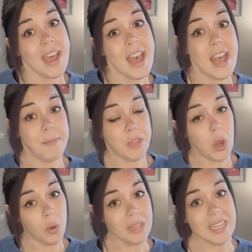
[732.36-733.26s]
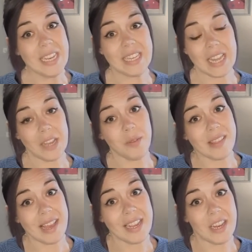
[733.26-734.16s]
The only
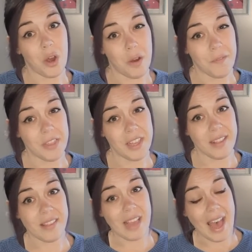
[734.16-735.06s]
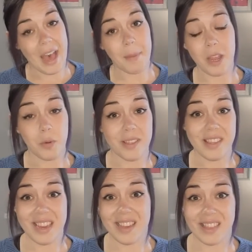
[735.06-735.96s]
downside of this app, I would
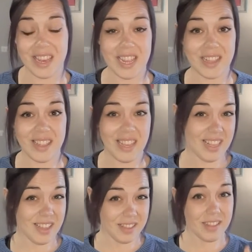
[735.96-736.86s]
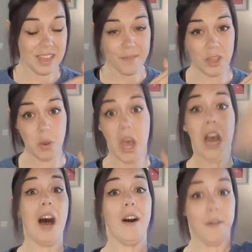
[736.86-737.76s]
say, is that it doesn't give you
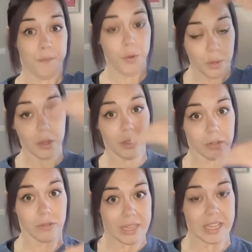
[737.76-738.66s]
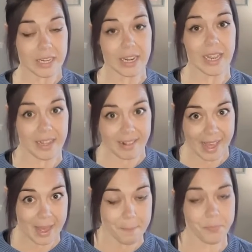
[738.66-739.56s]
a full written
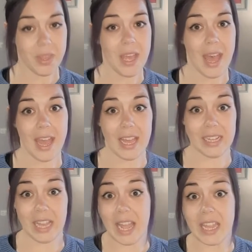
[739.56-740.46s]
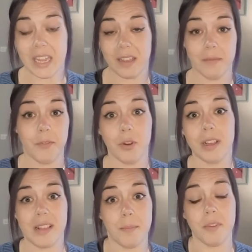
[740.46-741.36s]
exam, like, for
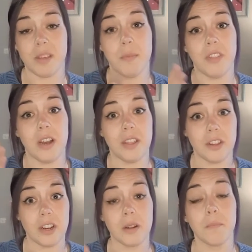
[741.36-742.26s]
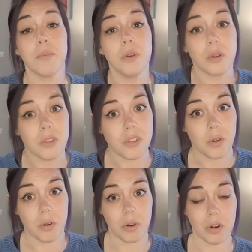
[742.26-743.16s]
example, some of the other books
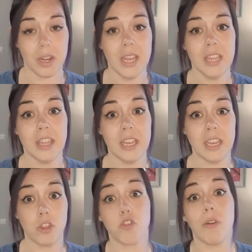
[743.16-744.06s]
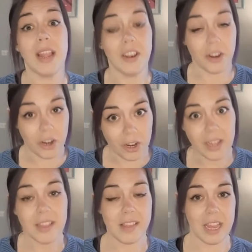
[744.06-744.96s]
or the trainer
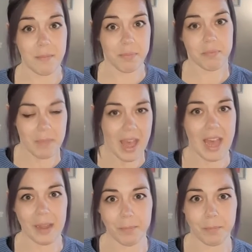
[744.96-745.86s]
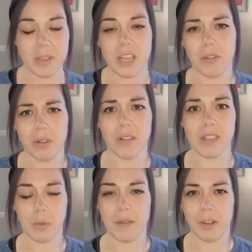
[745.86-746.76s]
type materials
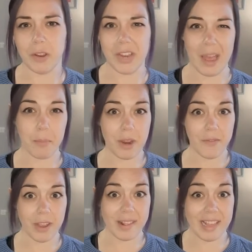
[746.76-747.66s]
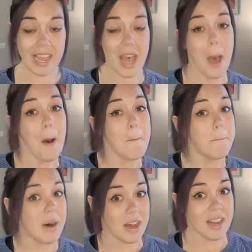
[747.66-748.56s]
that we've looked at previously.
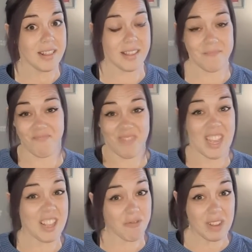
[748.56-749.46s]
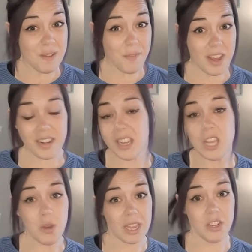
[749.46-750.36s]
But it's really fun.
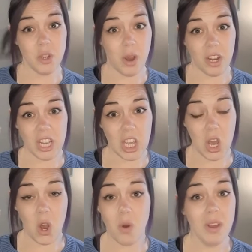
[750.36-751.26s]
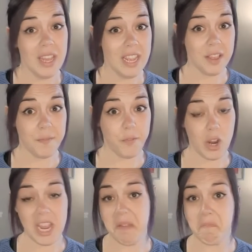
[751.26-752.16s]
You can do it on the go. It's
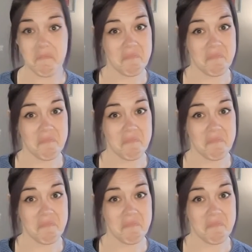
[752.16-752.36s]
free.